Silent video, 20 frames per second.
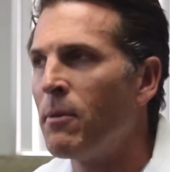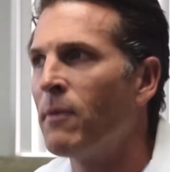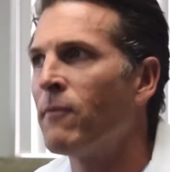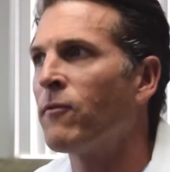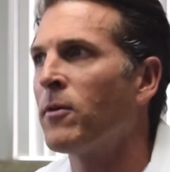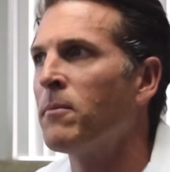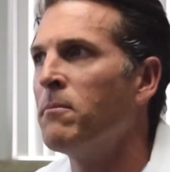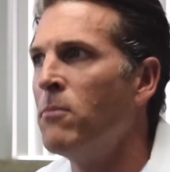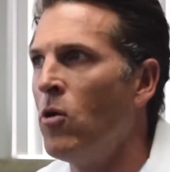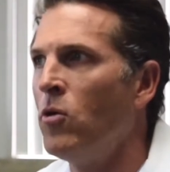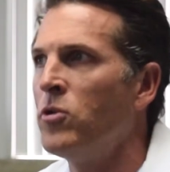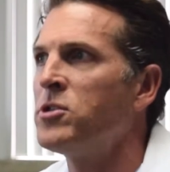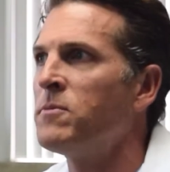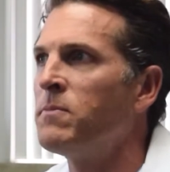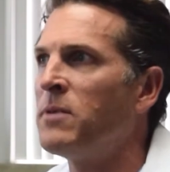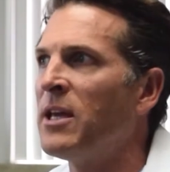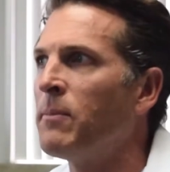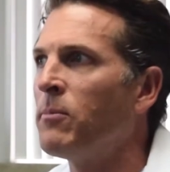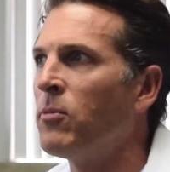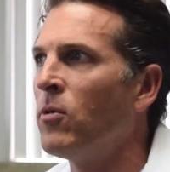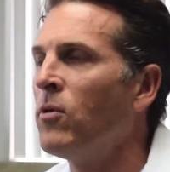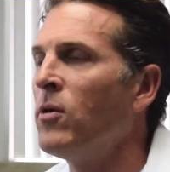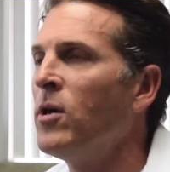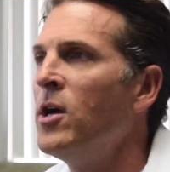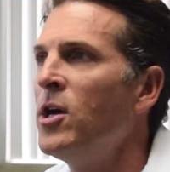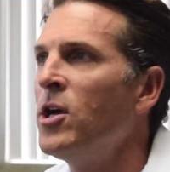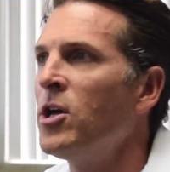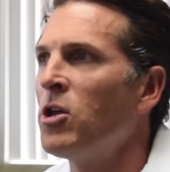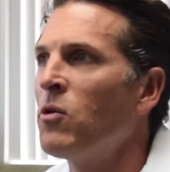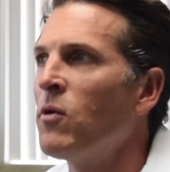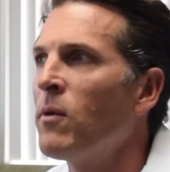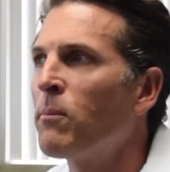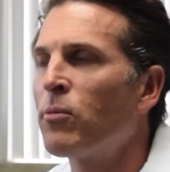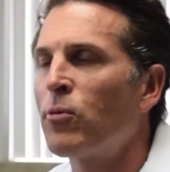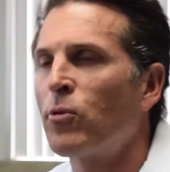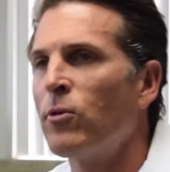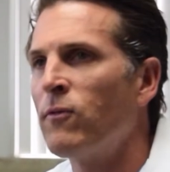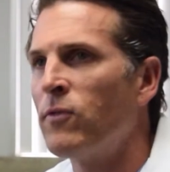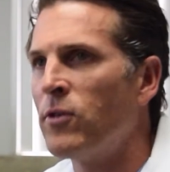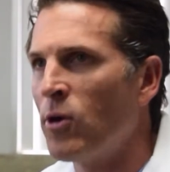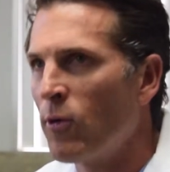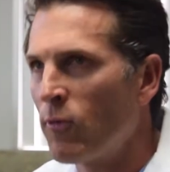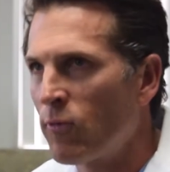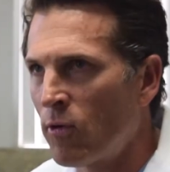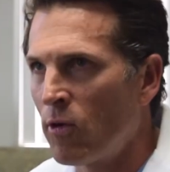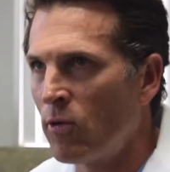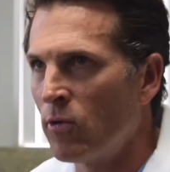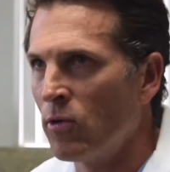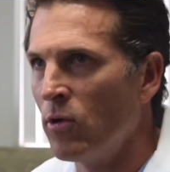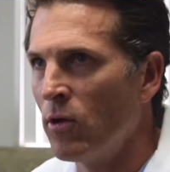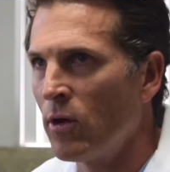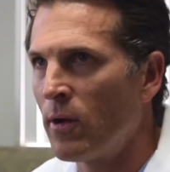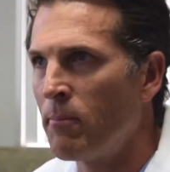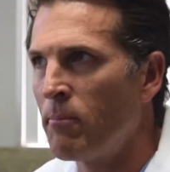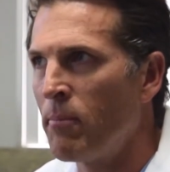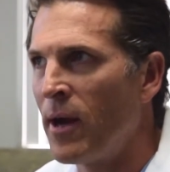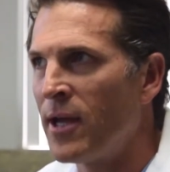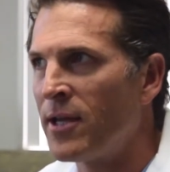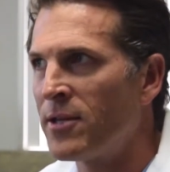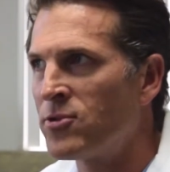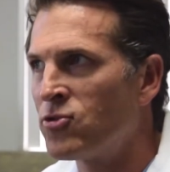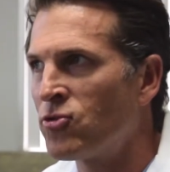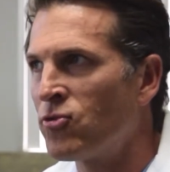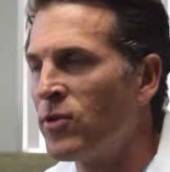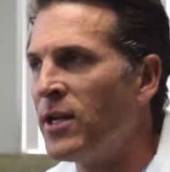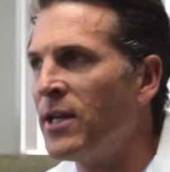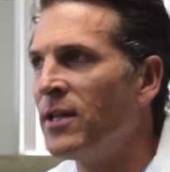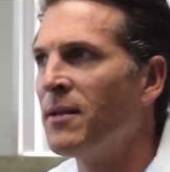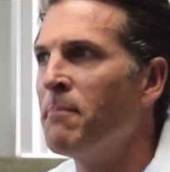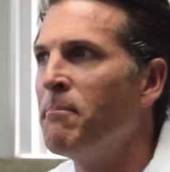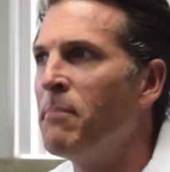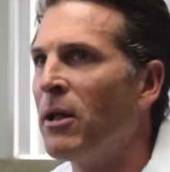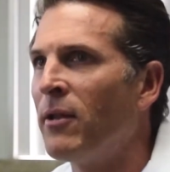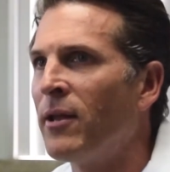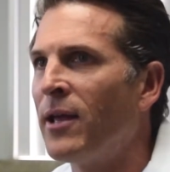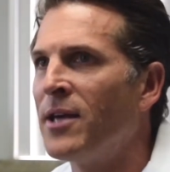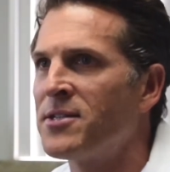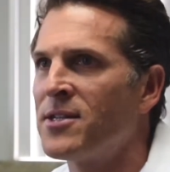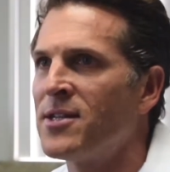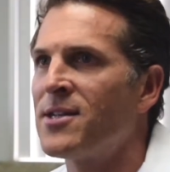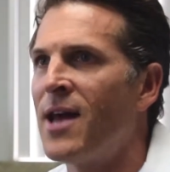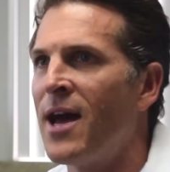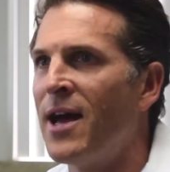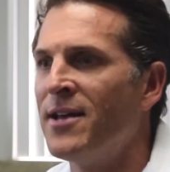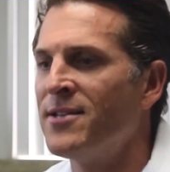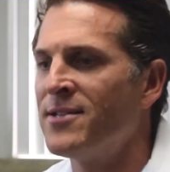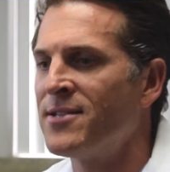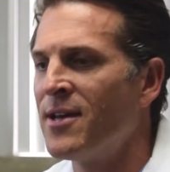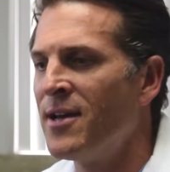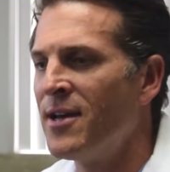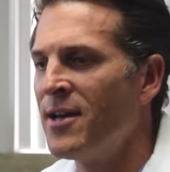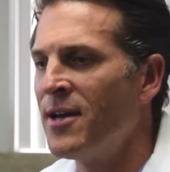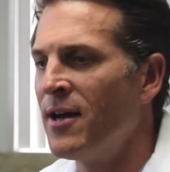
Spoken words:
But for most people, you improve the overall look by treating the belly as